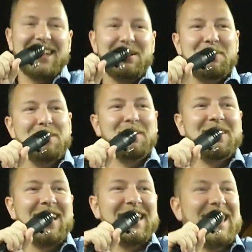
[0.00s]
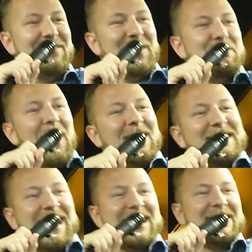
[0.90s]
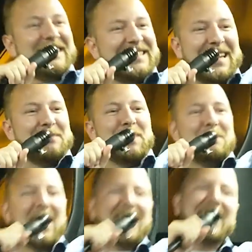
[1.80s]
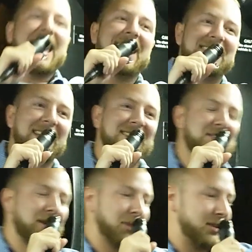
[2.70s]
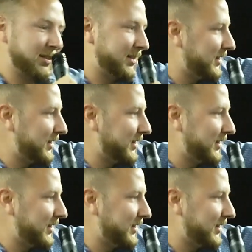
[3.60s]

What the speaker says: And now people are like, give your bartender a tip. I'm like, I can't, thanks, Grandma.